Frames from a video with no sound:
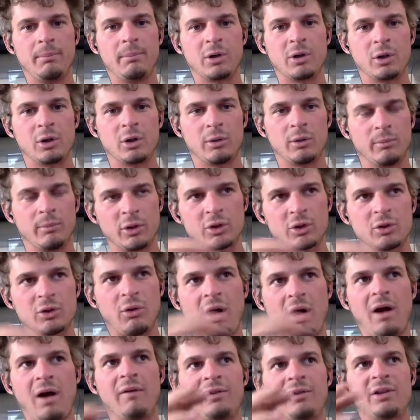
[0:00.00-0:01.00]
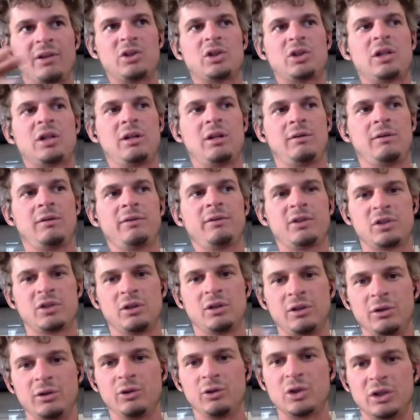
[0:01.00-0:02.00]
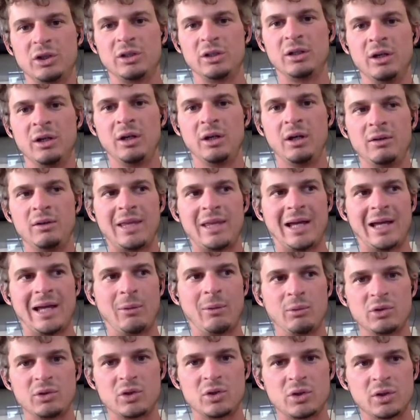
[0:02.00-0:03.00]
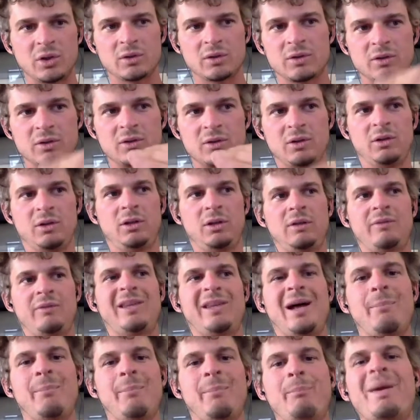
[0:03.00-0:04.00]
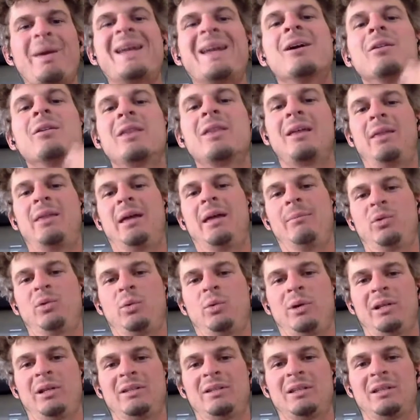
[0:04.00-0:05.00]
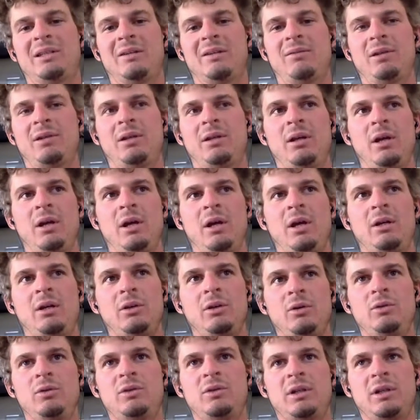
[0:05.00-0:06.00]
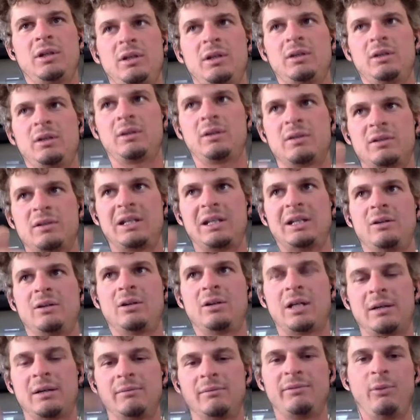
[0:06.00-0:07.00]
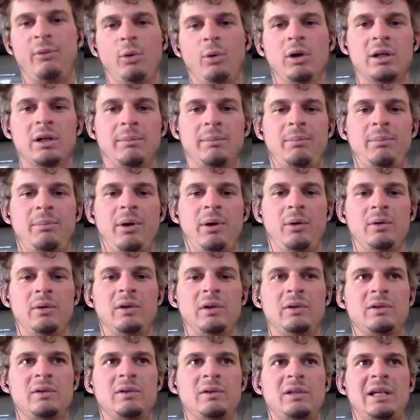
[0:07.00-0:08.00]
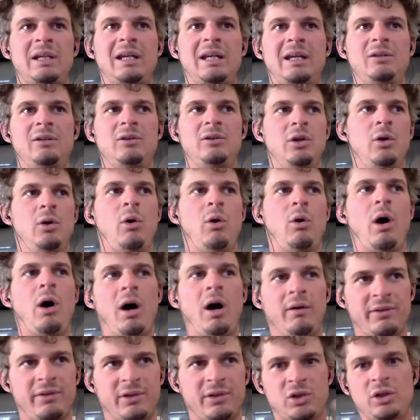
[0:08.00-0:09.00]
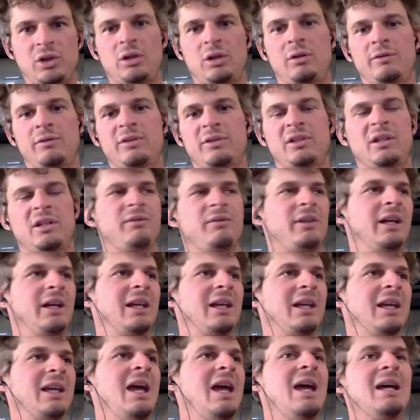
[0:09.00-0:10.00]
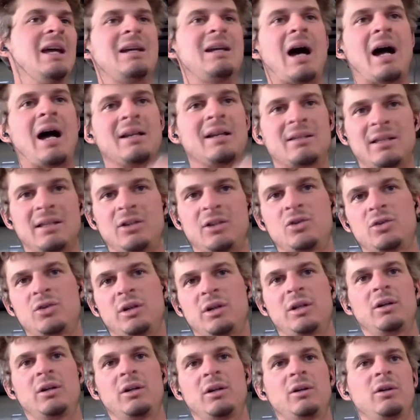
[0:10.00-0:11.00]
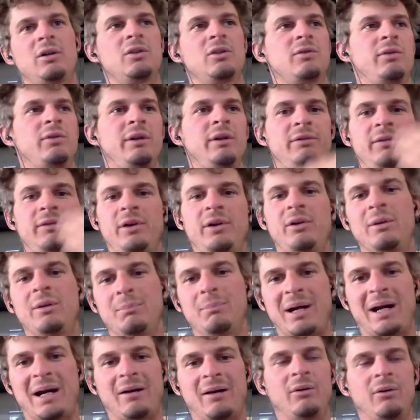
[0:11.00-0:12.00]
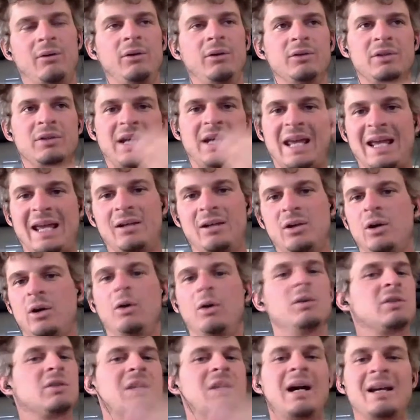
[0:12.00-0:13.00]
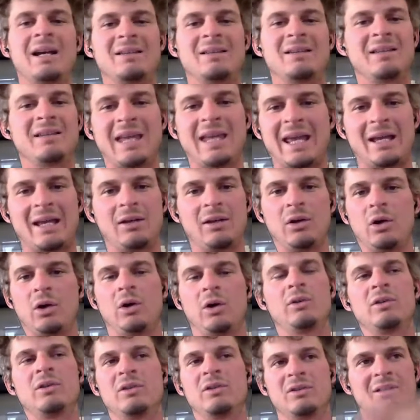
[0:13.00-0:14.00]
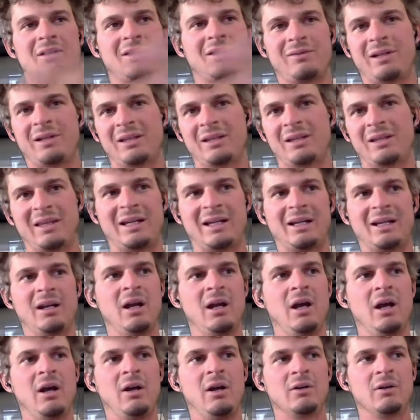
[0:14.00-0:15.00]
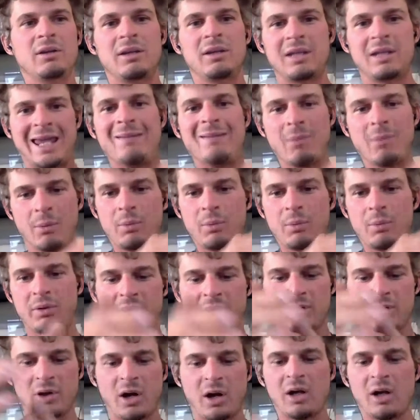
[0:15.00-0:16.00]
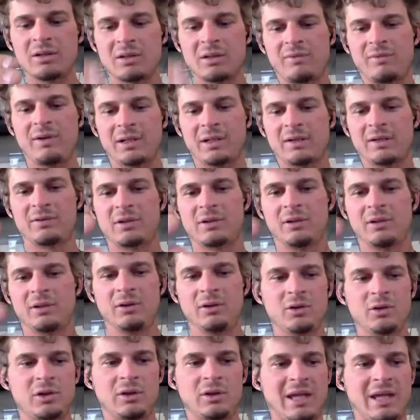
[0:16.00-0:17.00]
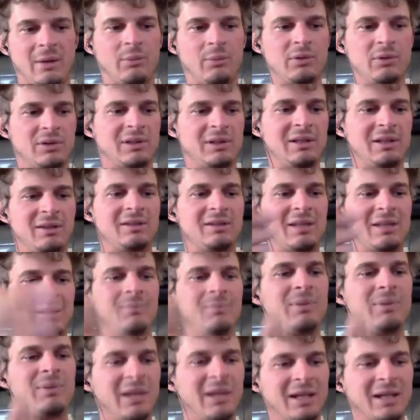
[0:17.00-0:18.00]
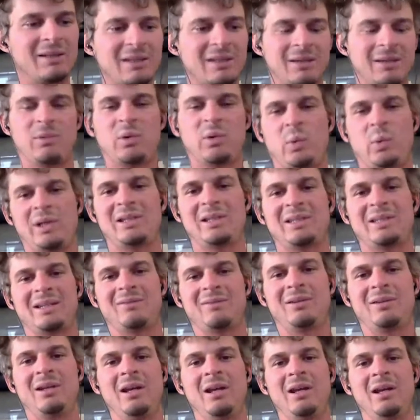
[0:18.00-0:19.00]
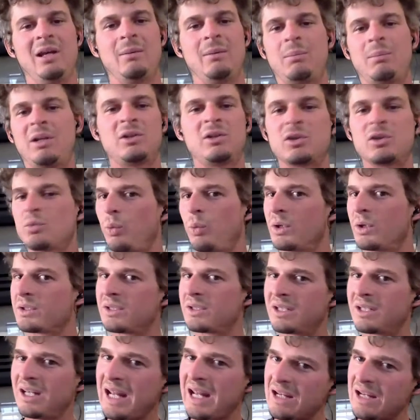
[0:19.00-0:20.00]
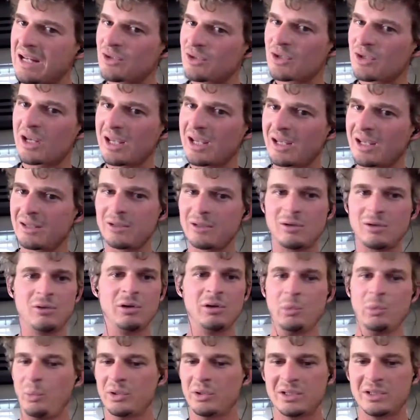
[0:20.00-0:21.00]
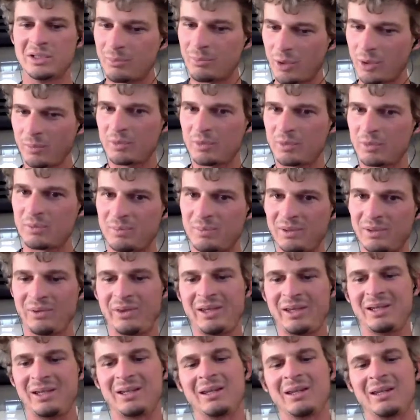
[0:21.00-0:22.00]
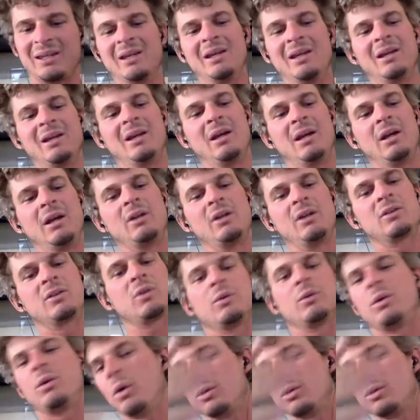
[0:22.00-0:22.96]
commercial off-the-shelf solution that was just as good, if not better, than the M27, using standard M4 components and off-the-shelf stuff like Geisley triggers, free-floating barrels, and handguards, Geisley handguards, and stuff like that. So they came up with a cost-effective solution that did the same thing as the M27, but it just wasn't an HK. It wasn't a purpose-built thing. So no,